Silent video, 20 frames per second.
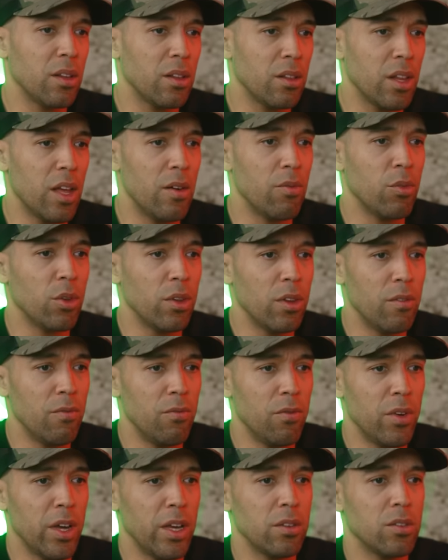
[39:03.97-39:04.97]
level
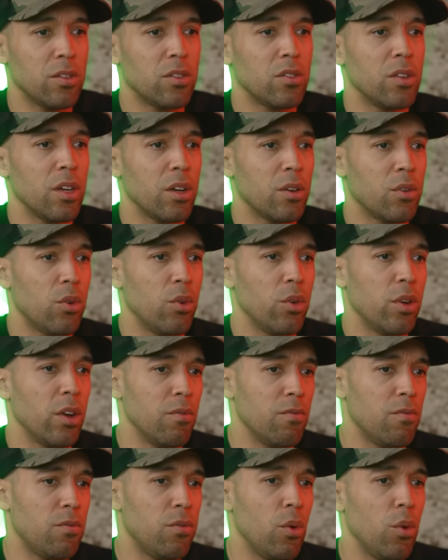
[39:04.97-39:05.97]
events that could
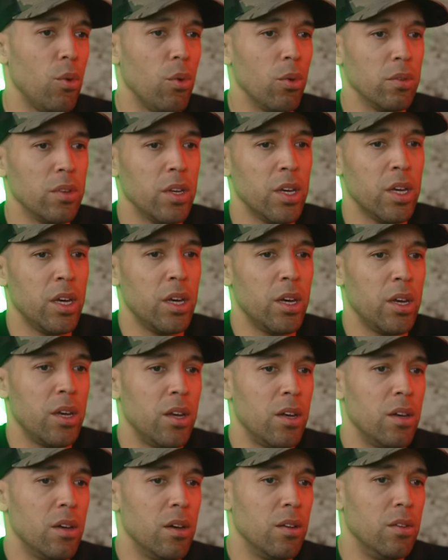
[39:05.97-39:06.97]
unfold.
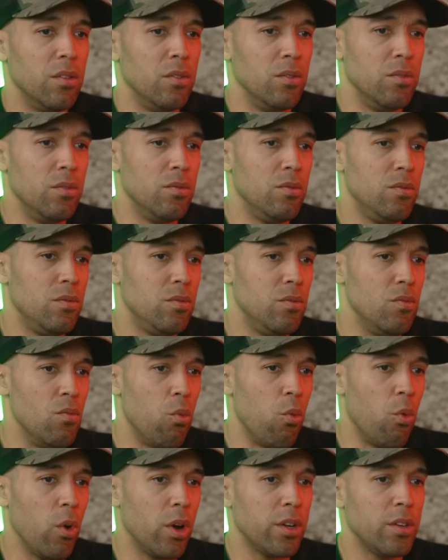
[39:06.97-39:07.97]

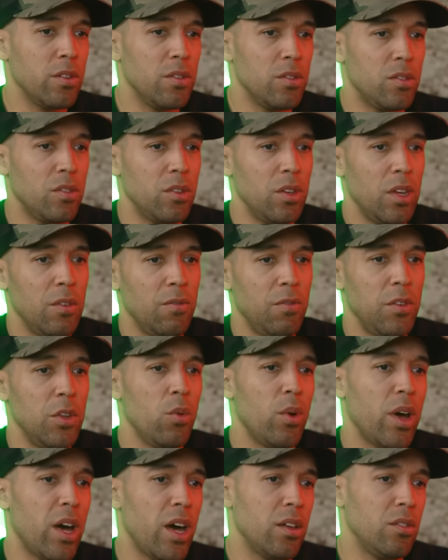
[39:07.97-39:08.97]
What is, if
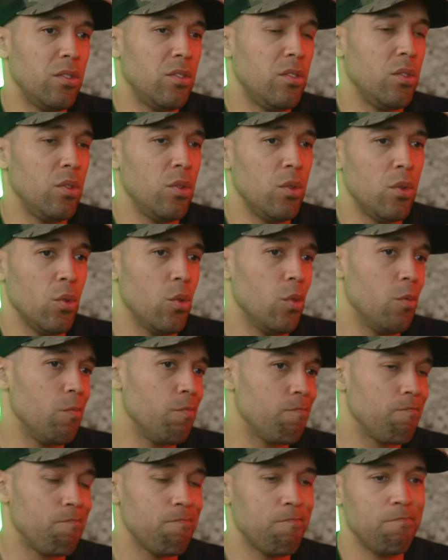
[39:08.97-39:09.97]
you had to
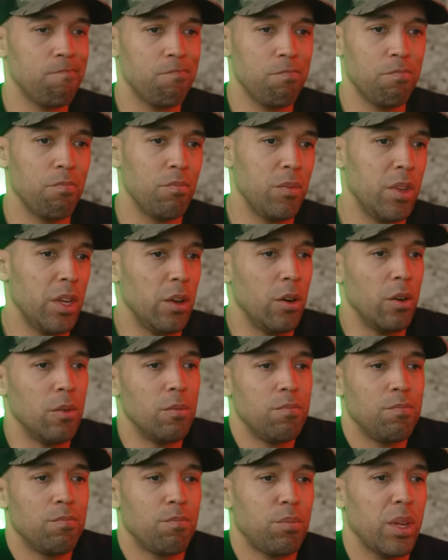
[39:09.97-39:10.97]
you know,
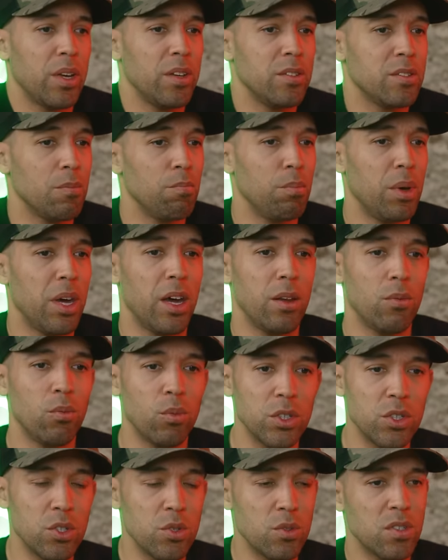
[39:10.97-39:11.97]
place a bet,
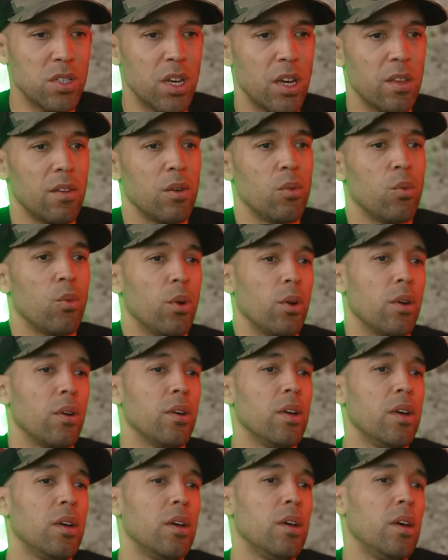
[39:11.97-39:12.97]
would you say that we're
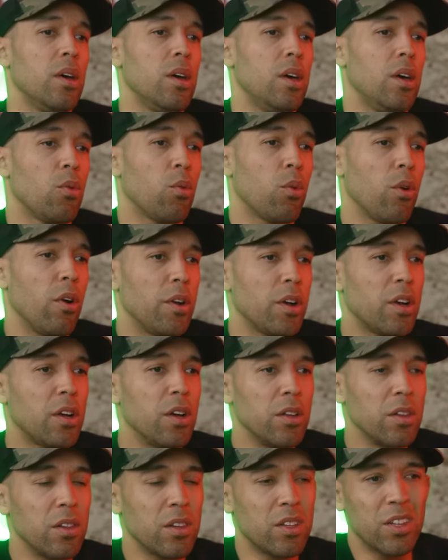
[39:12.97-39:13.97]
we're on a
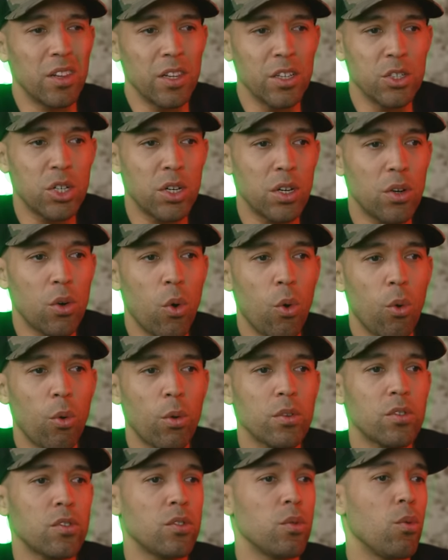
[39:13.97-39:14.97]
collision
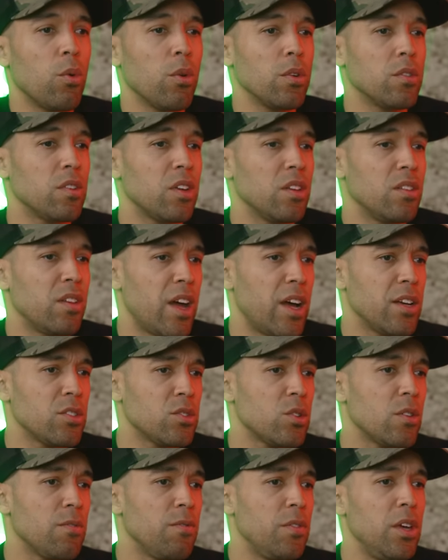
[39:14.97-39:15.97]
course towards
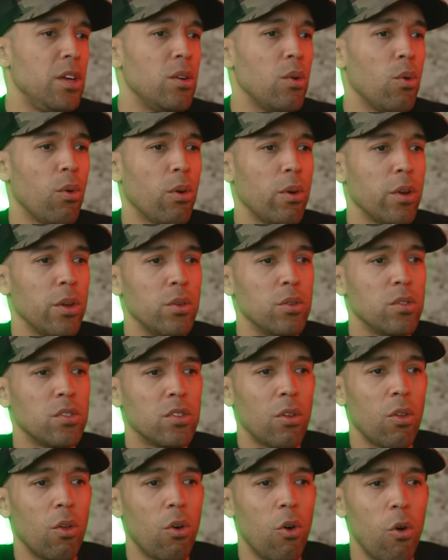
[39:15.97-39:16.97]
catastrophe, or are you
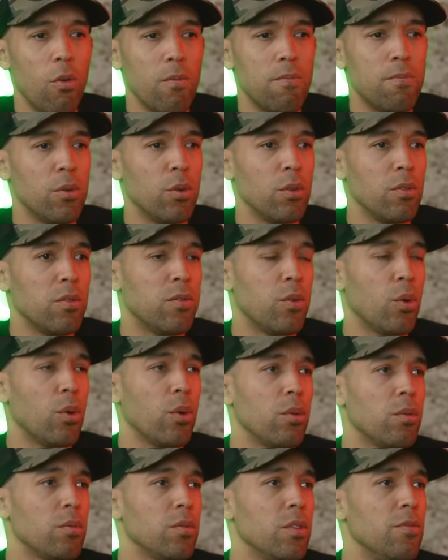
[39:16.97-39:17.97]
still hopeful
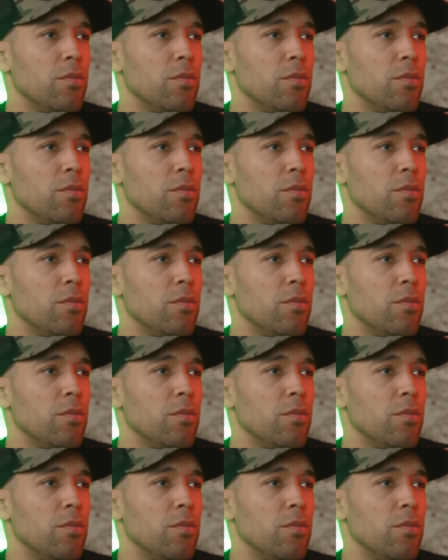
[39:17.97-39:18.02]
for the